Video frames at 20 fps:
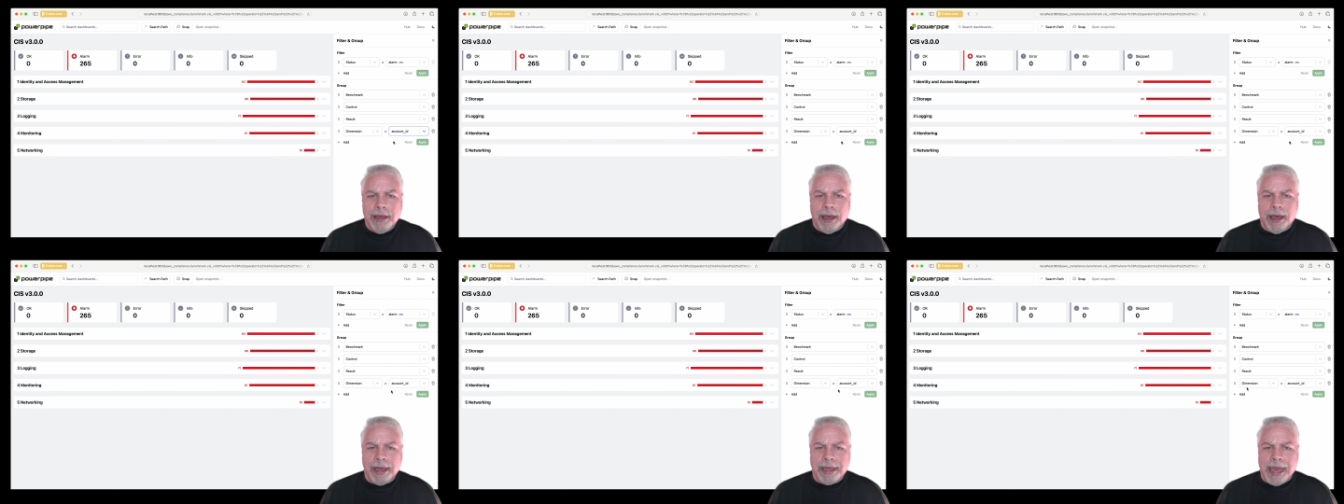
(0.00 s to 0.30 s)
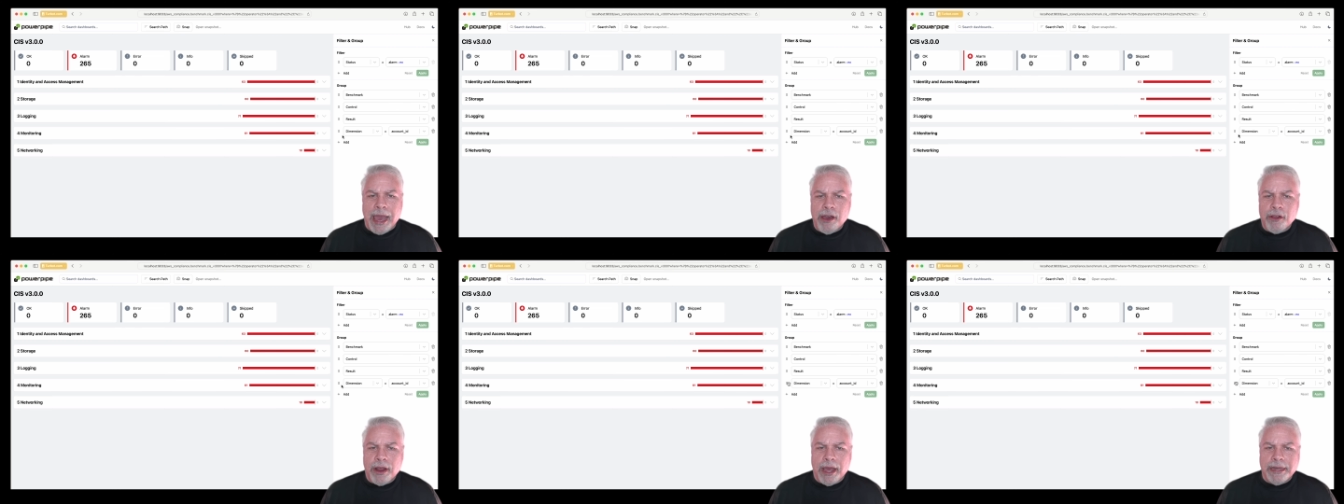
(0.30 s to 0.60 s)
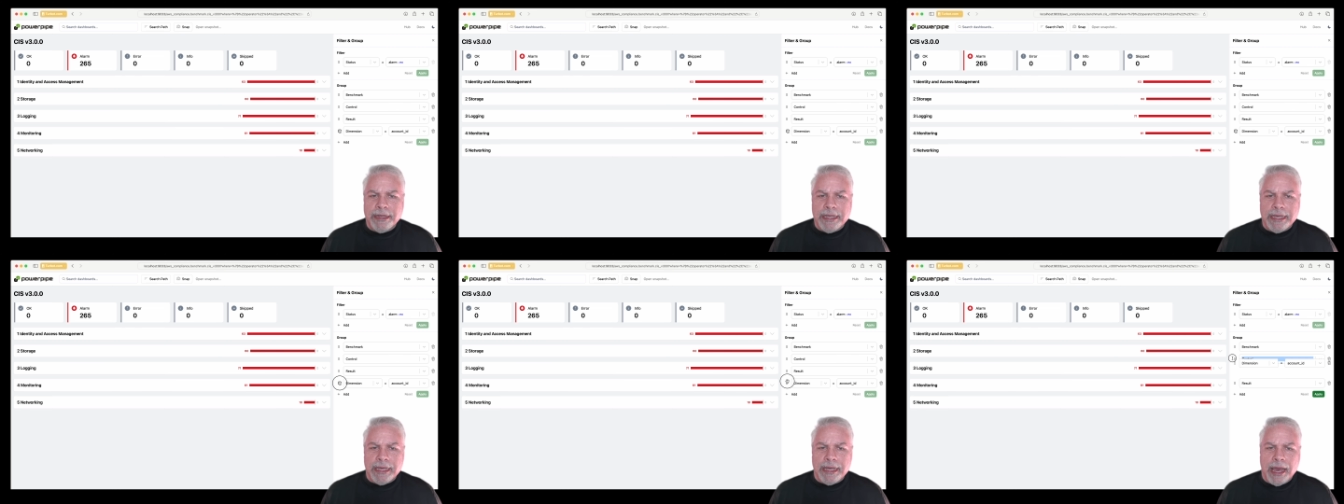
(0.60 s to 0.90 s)
account
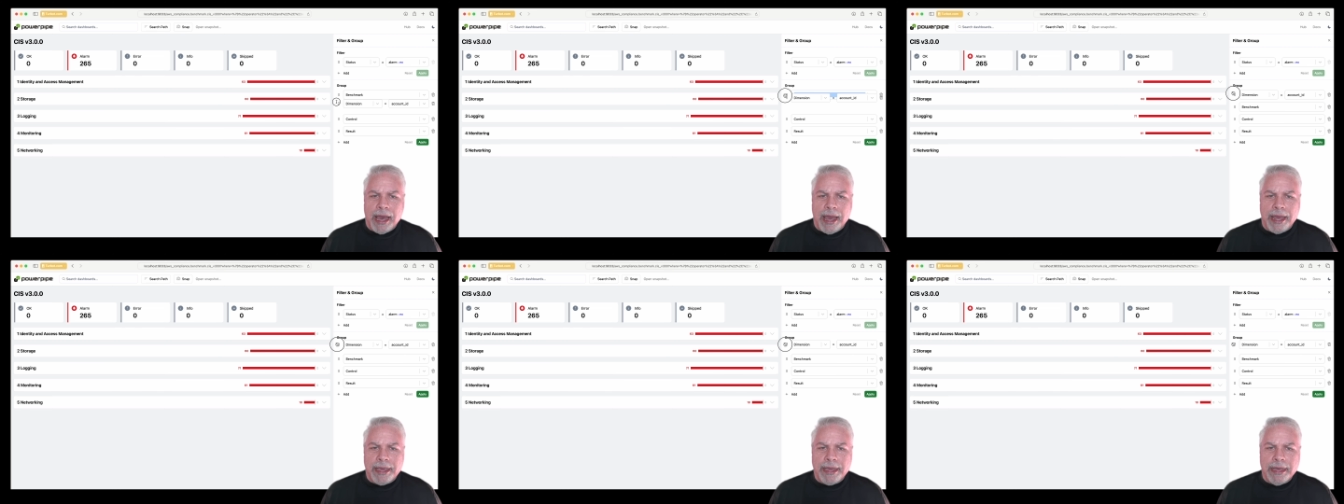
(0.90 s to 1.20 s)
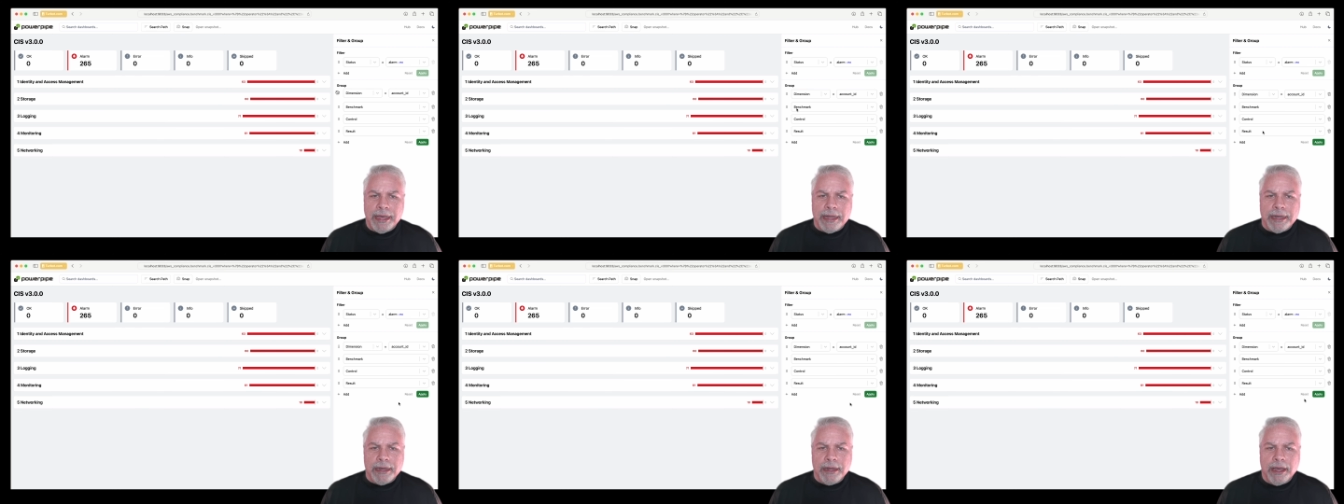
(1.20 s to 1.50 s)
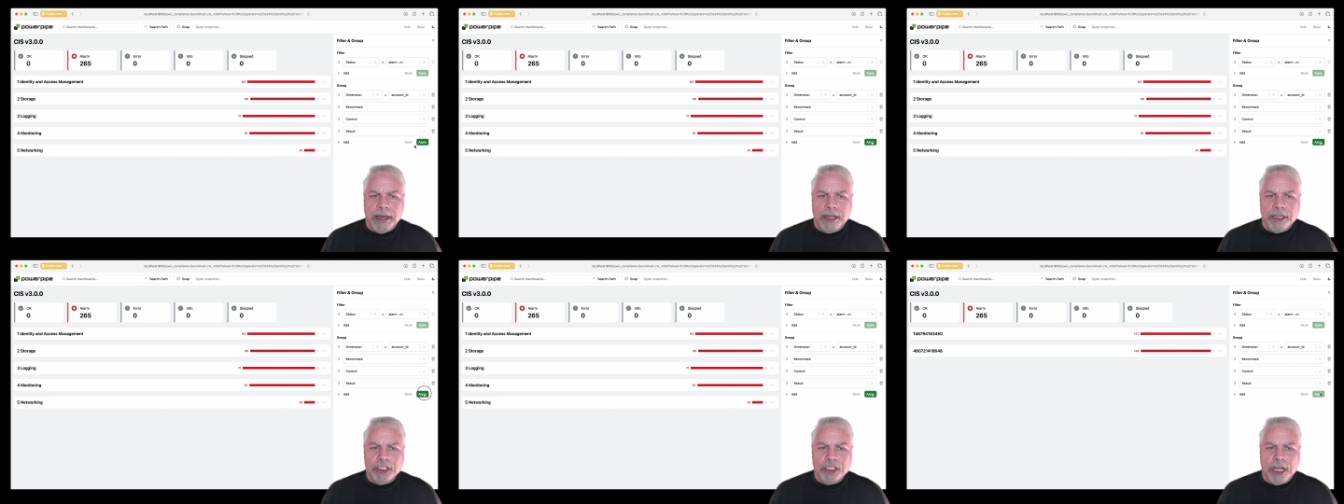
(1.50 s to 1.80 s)
ID, I can
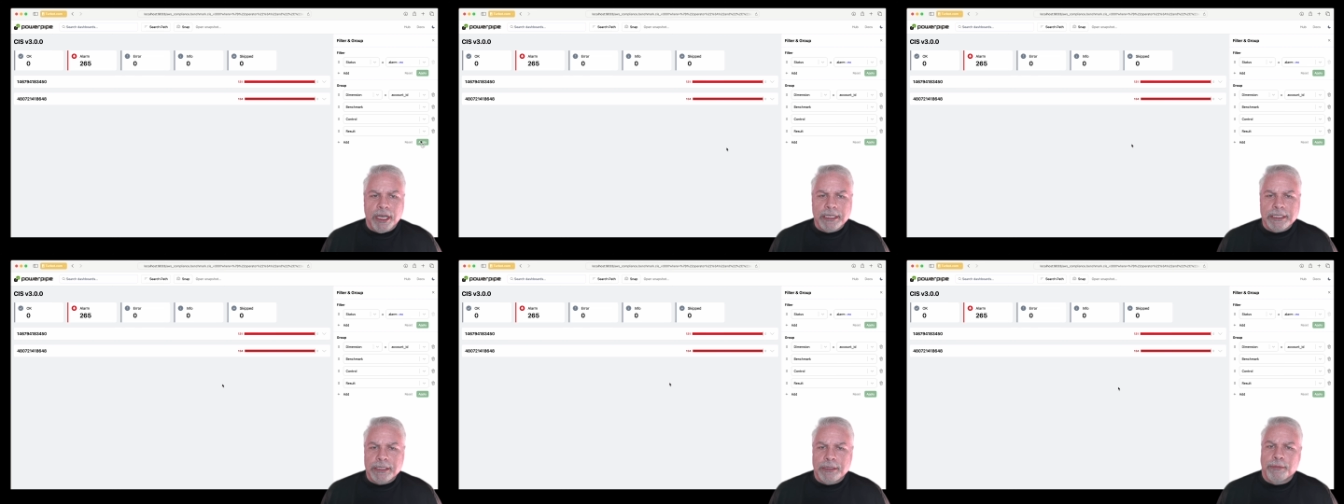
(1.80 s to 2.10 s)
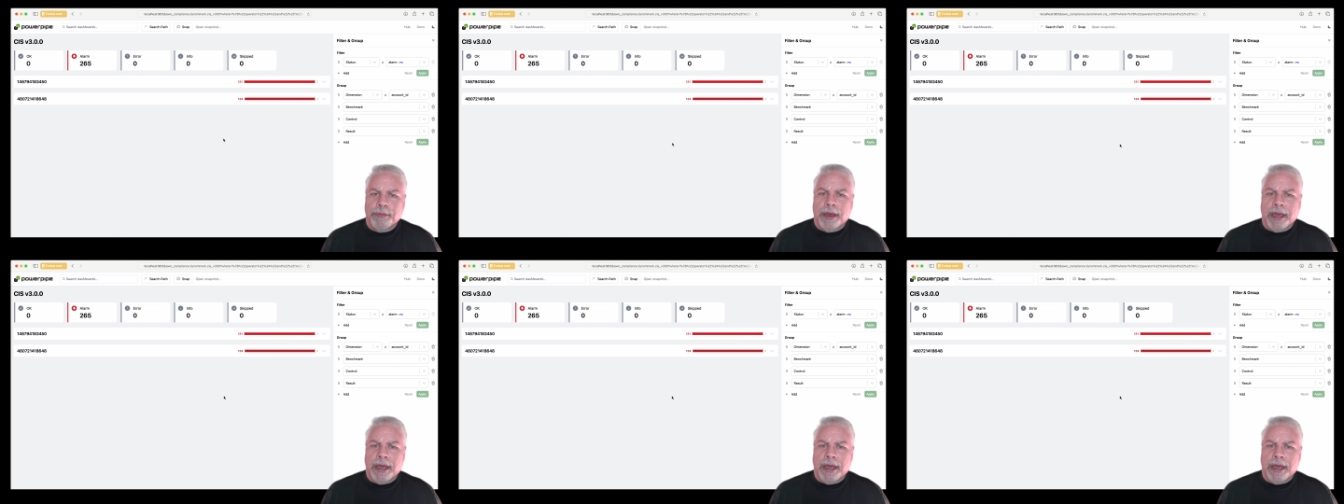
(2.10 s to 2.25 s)
adjust